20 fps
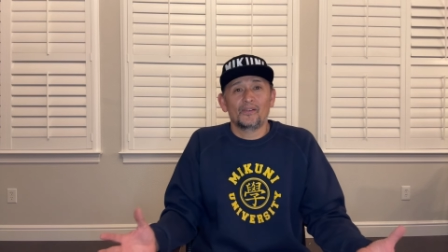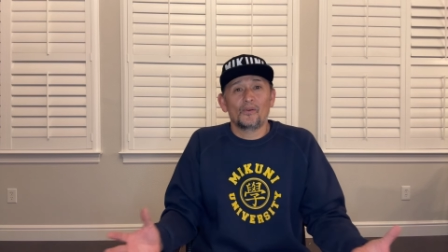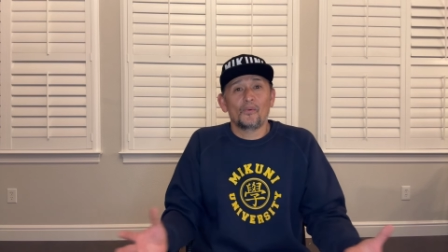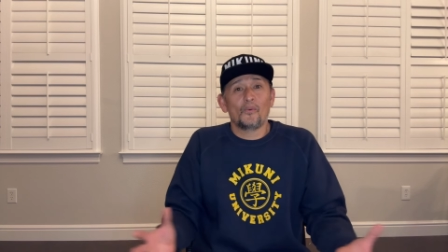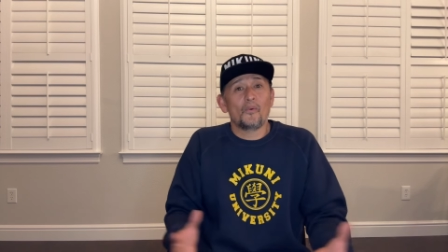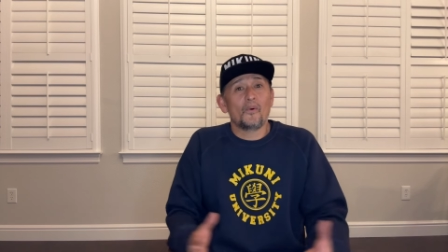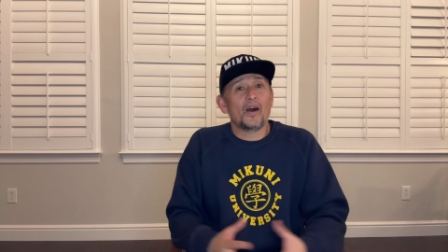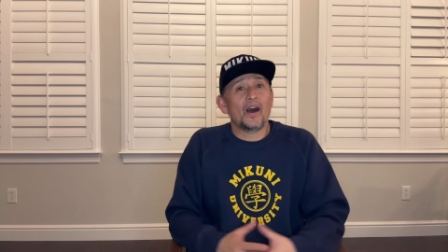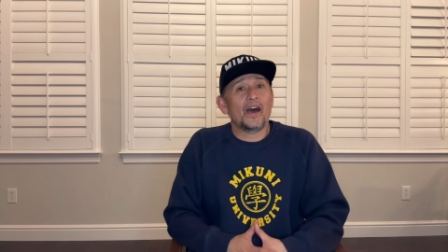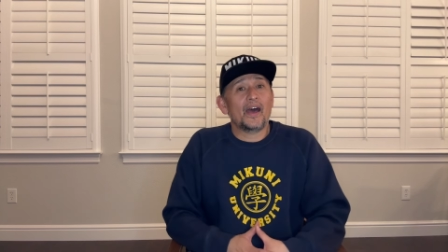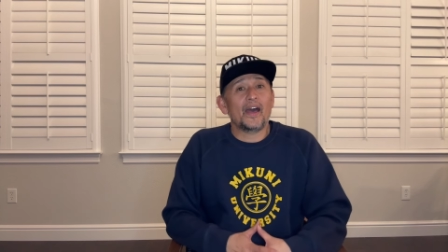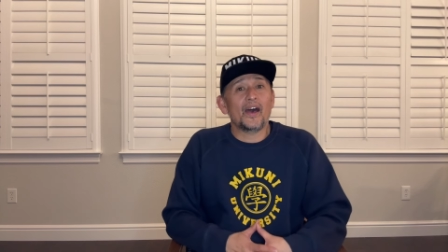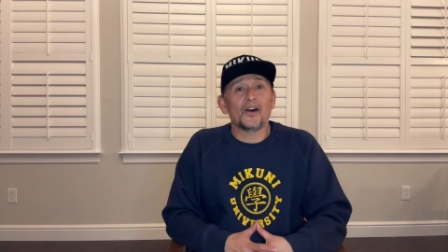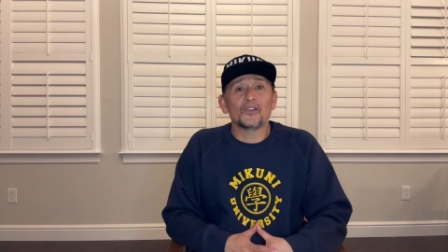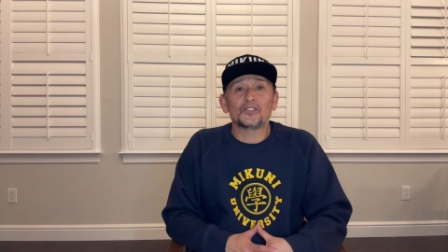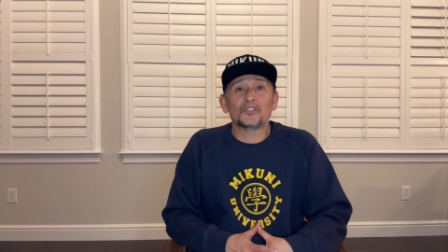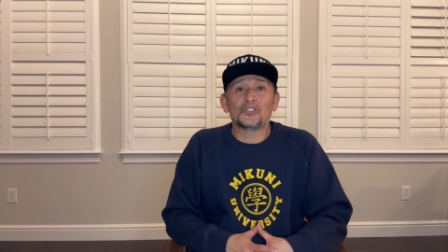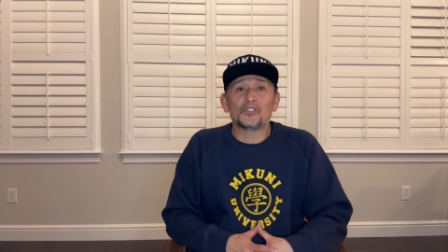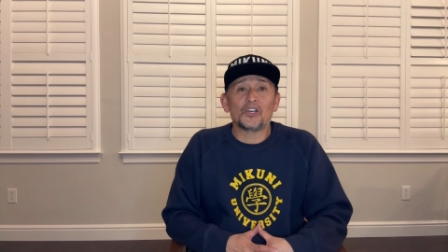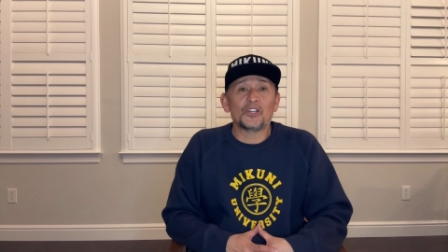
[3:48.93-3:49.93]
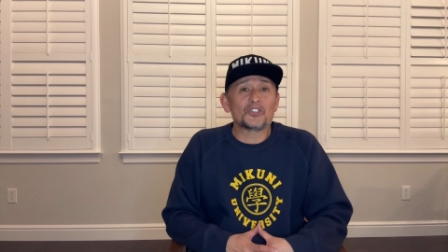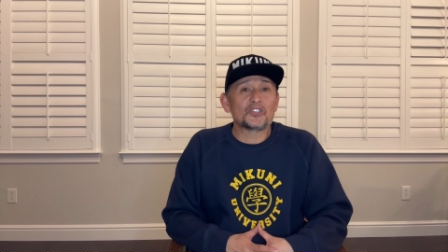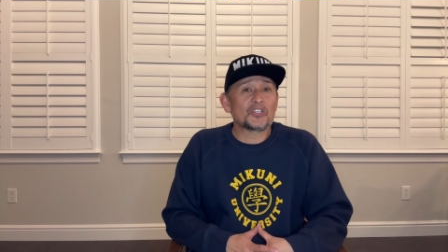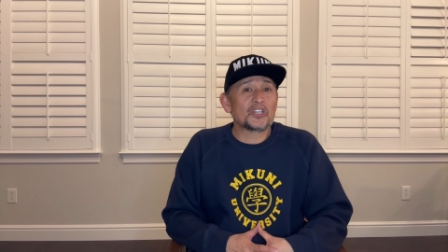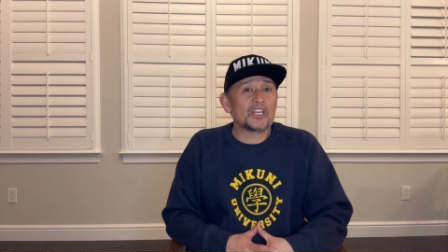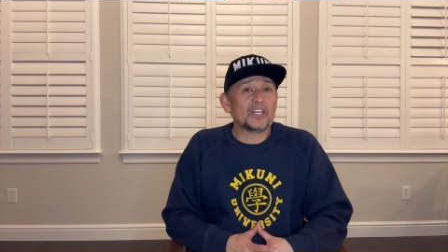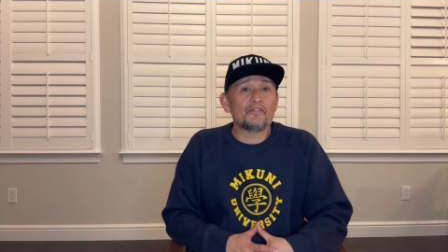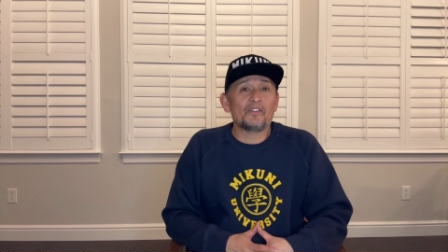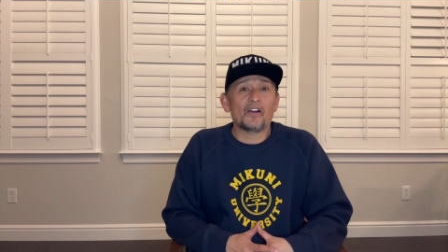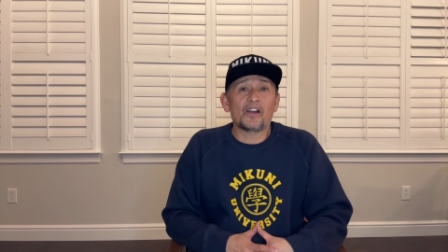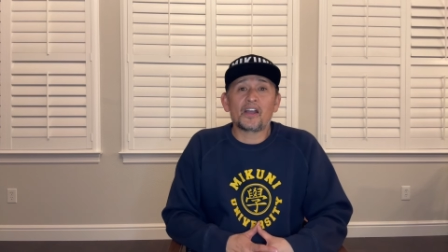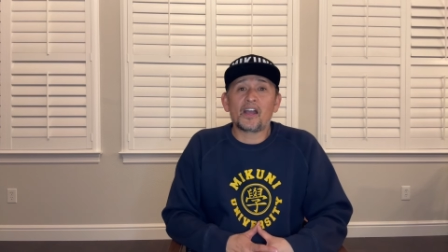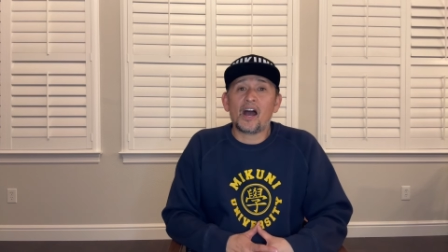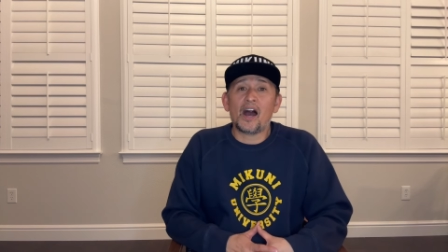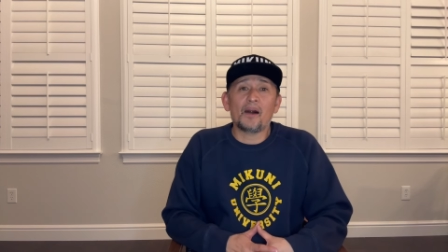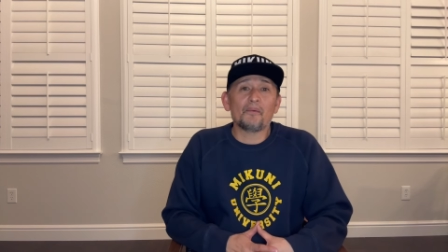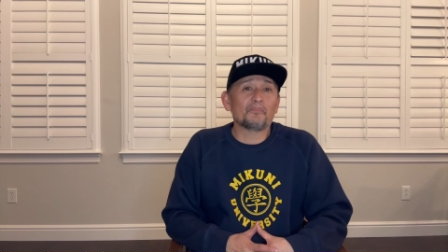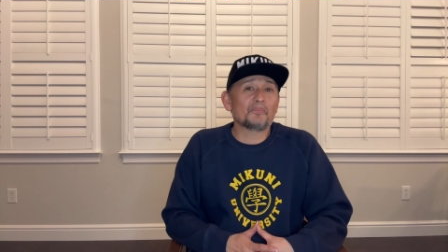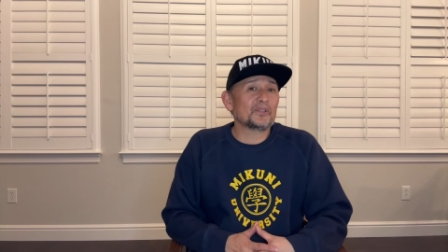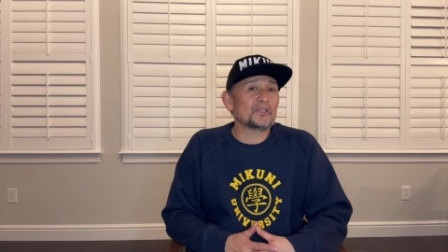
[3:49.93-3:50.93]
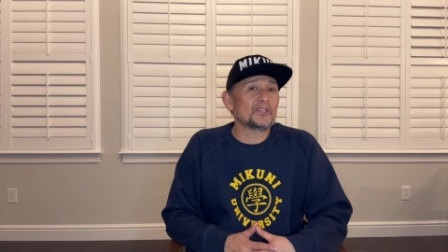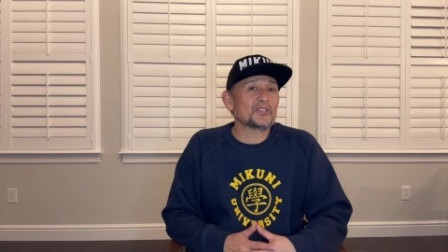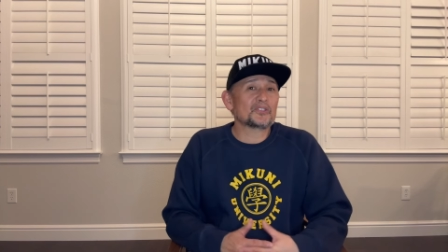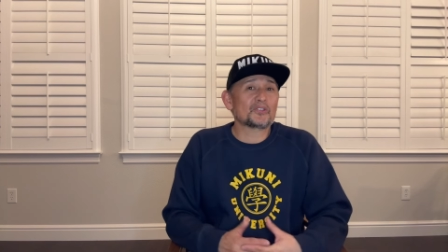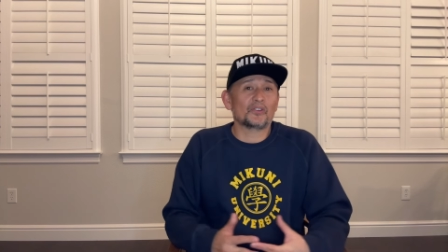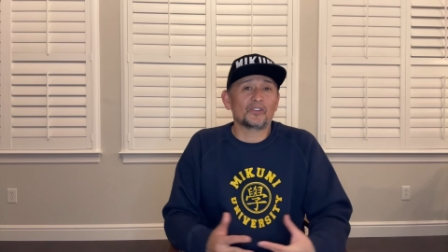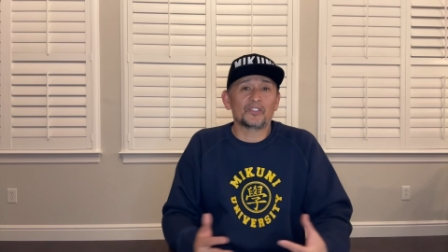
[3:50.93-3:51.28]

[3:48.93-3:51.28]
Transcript: what else you achieve, accomplish,